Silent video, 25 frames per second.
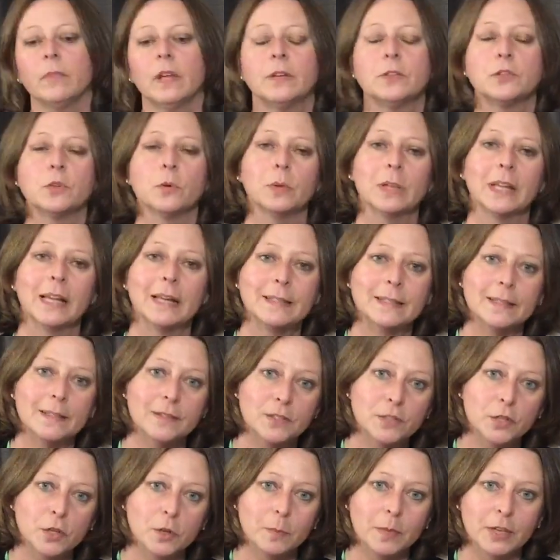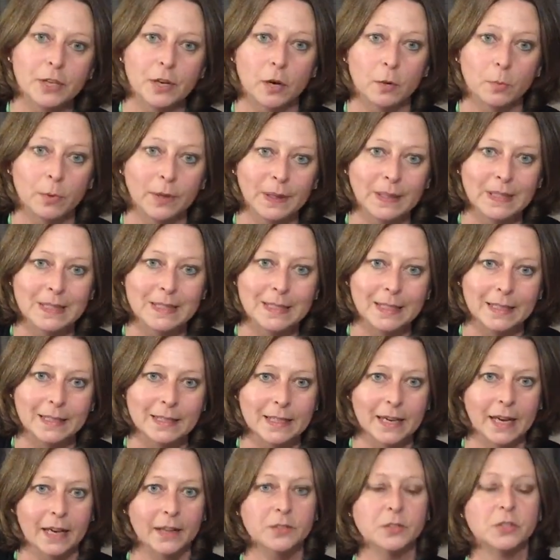So let's assume that our real estate
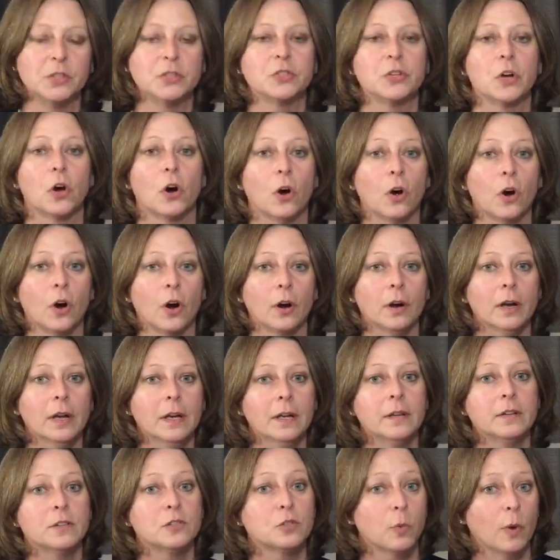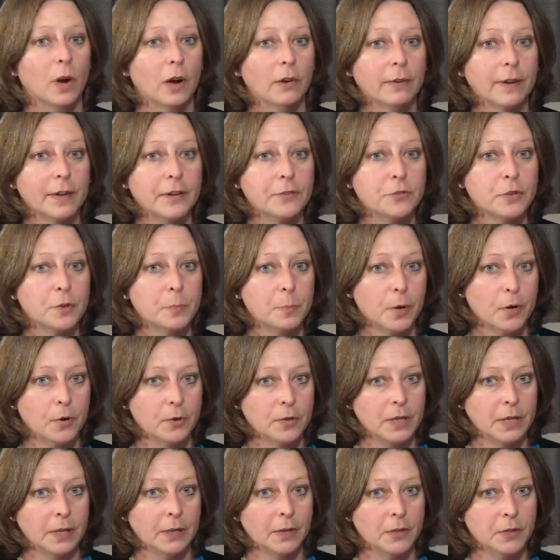taxes are $1,200
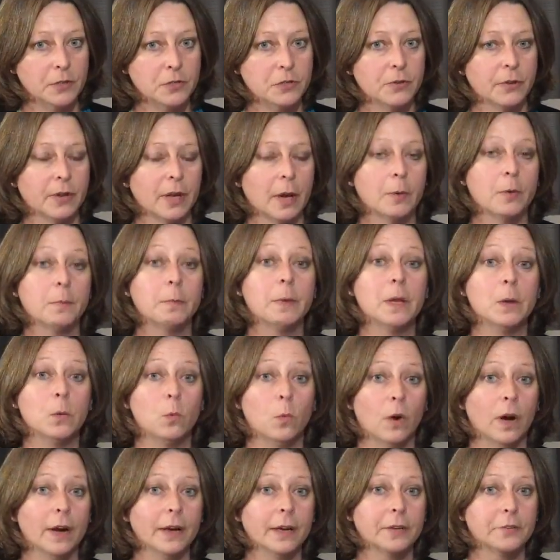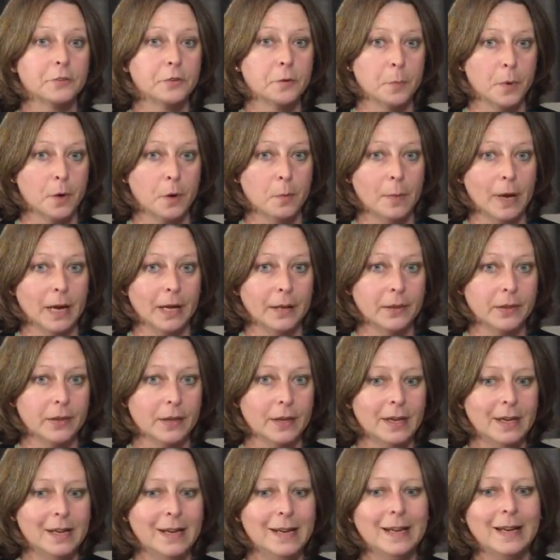per year, so that would be $100 per month.
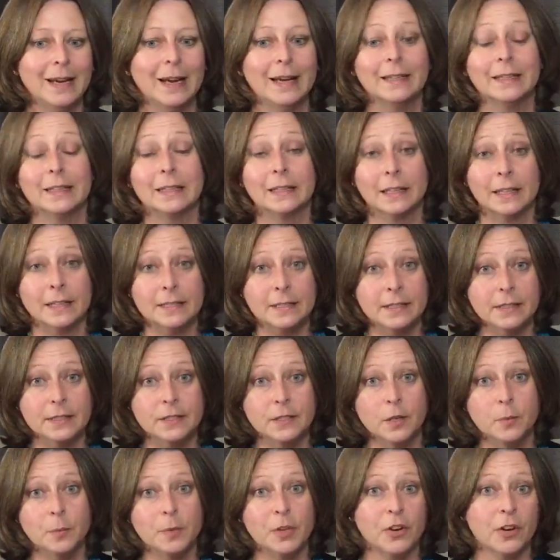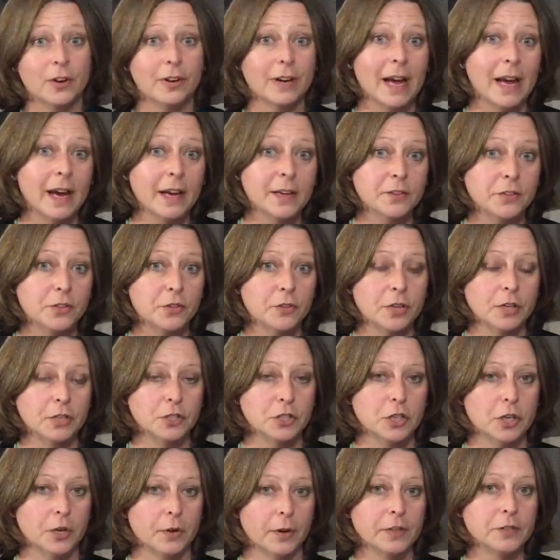And then let's assume that our hazard
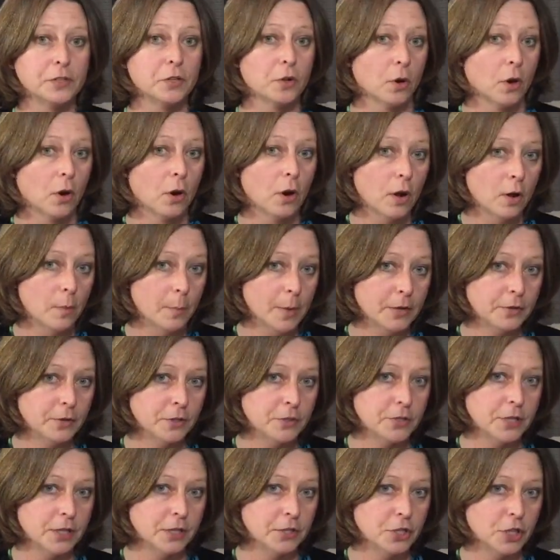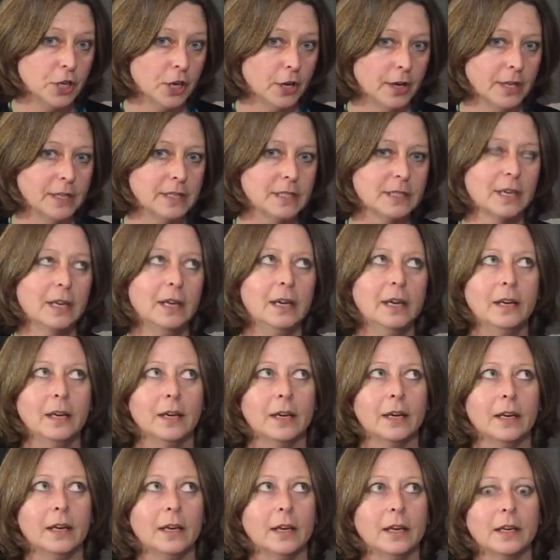insurance or our homeowner's insurance
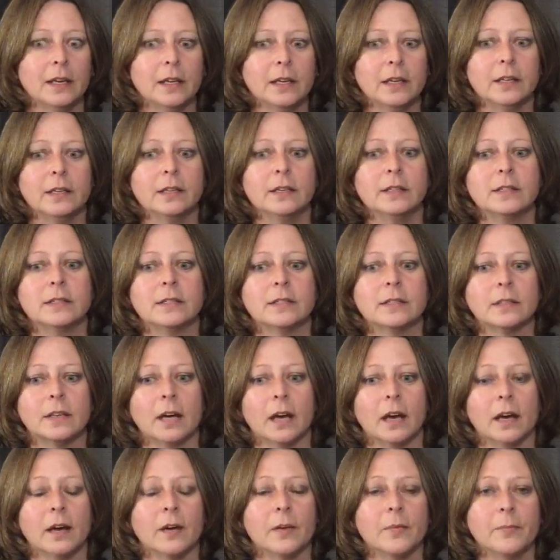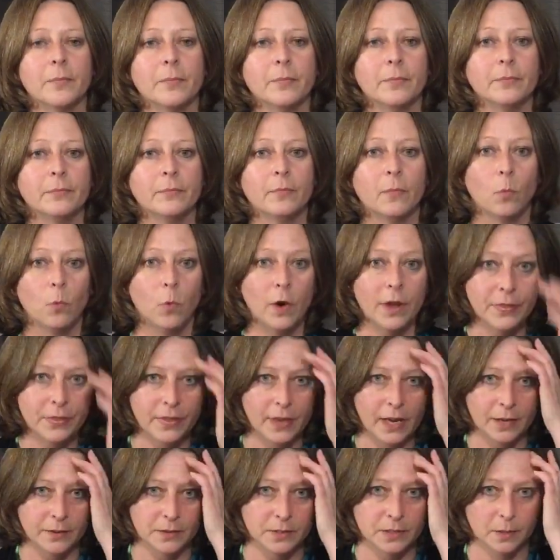is
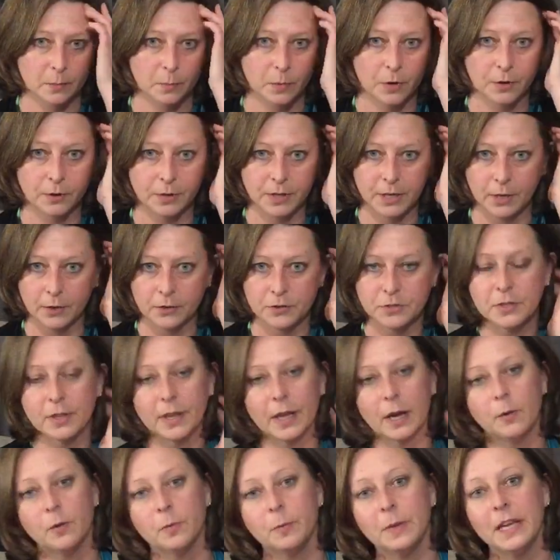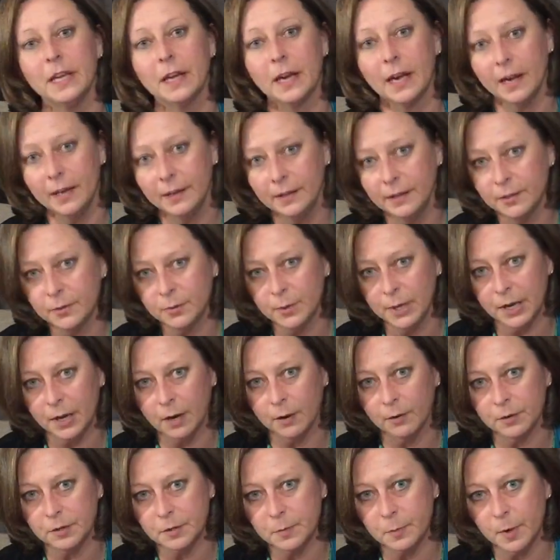$1,000 per year, so that would be
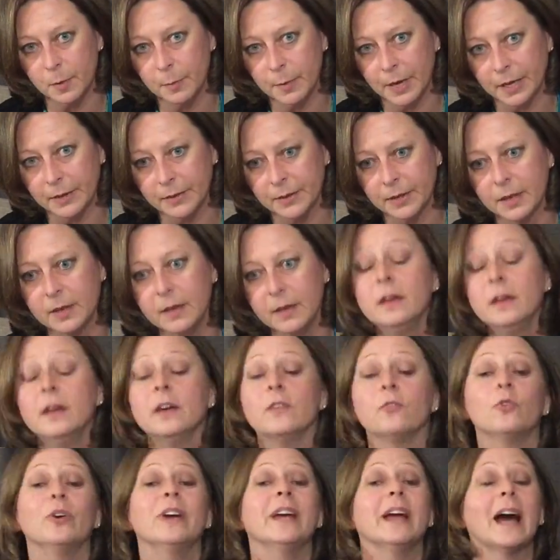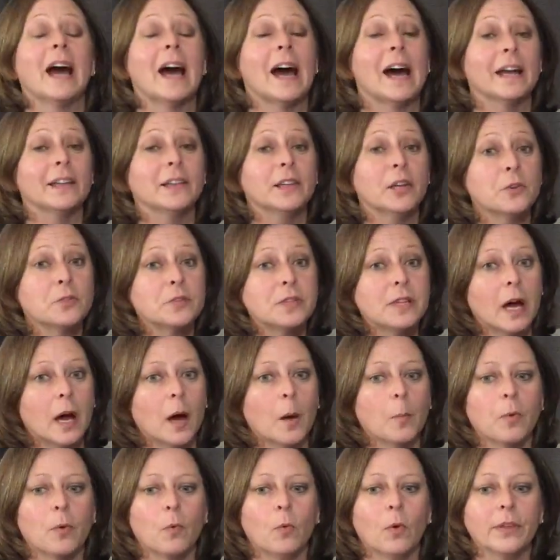$83 per month. If we add those
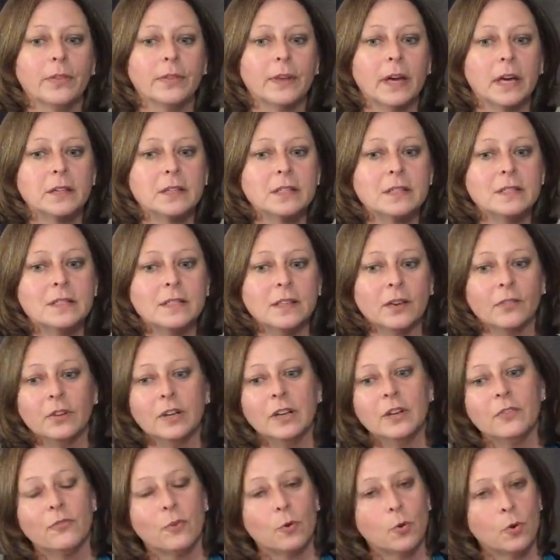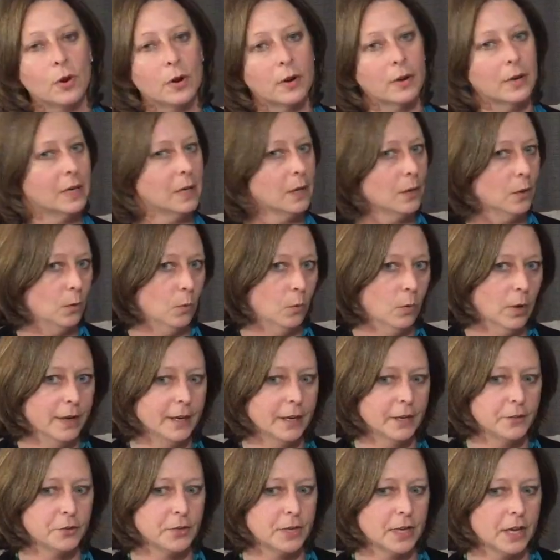up, $1,074,
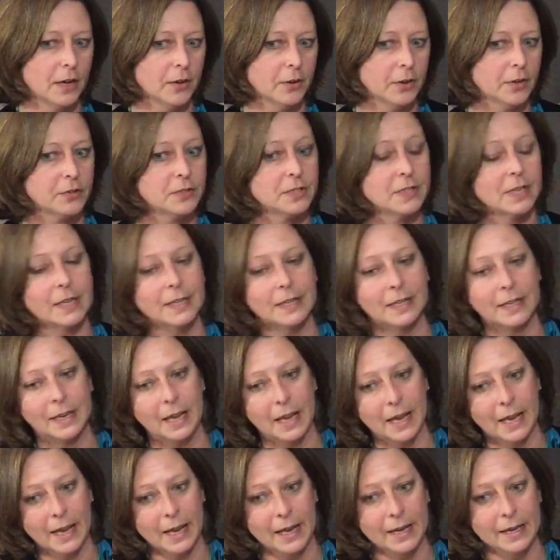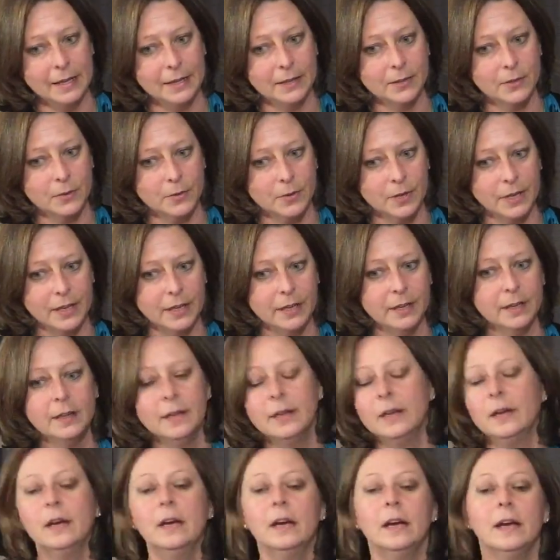$100, and then $83,
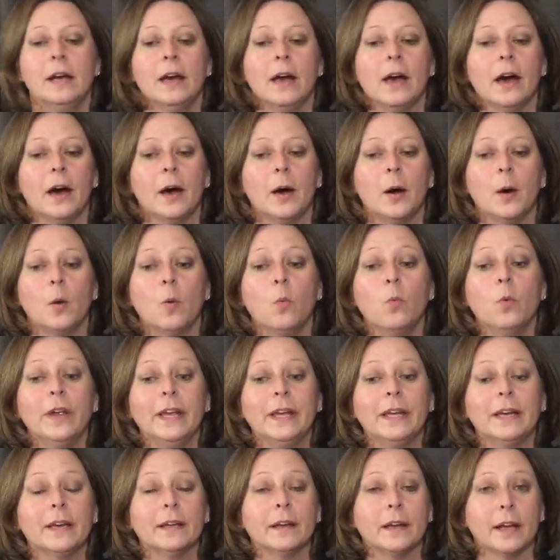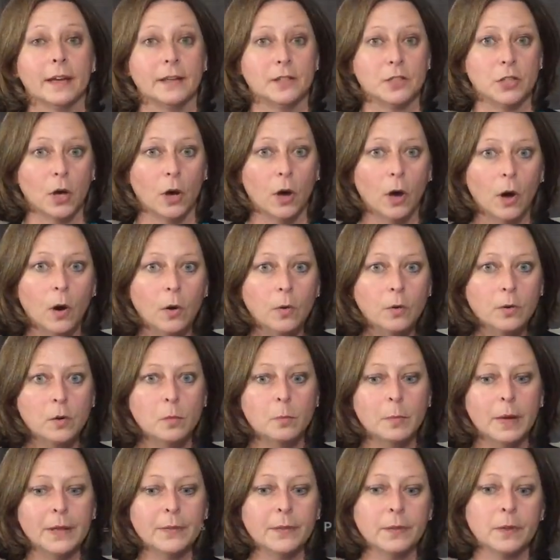we get a
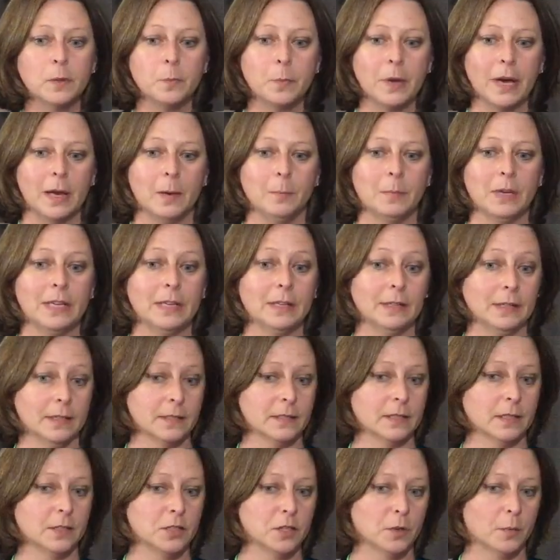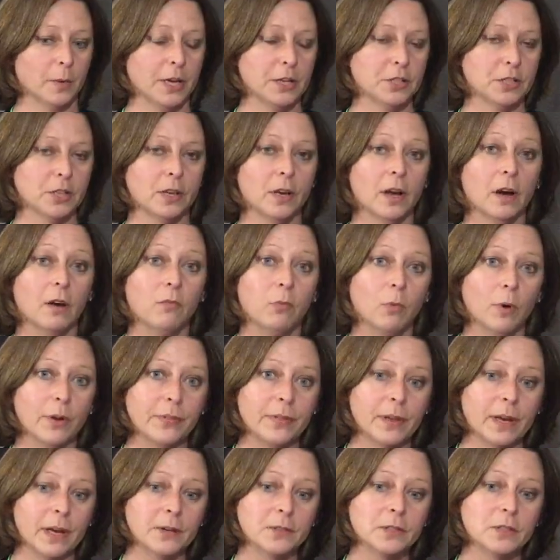total monthly payment in this situation of
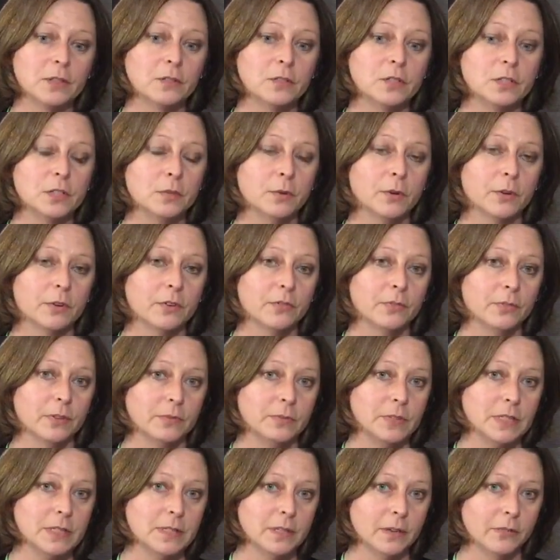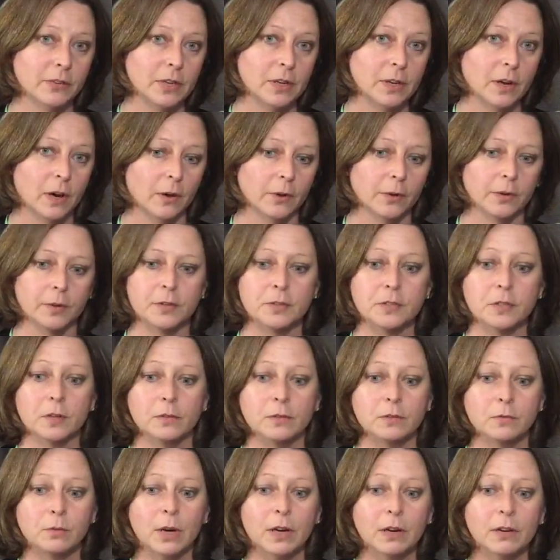$1,257, so
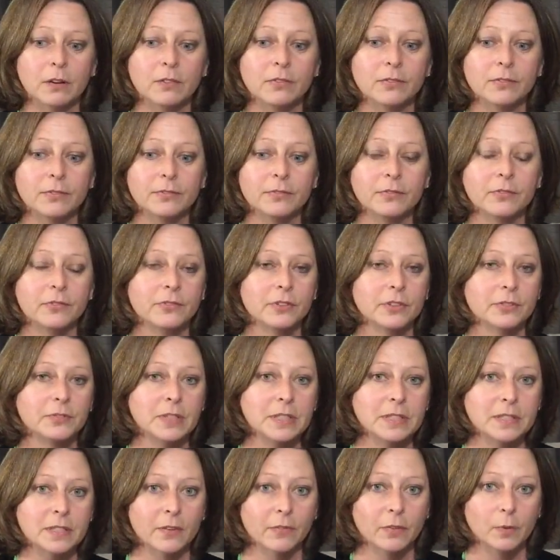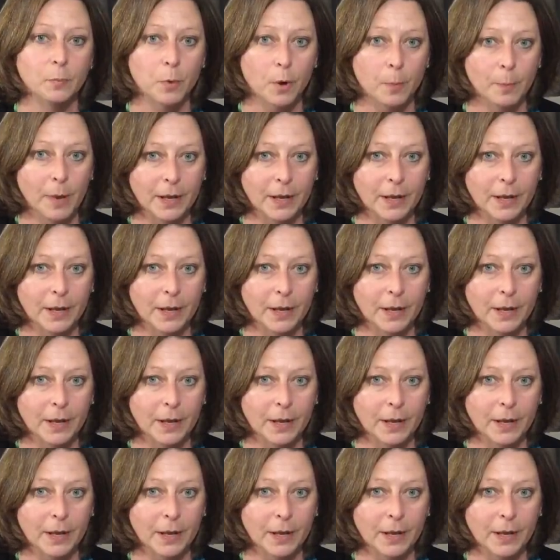$1,257 per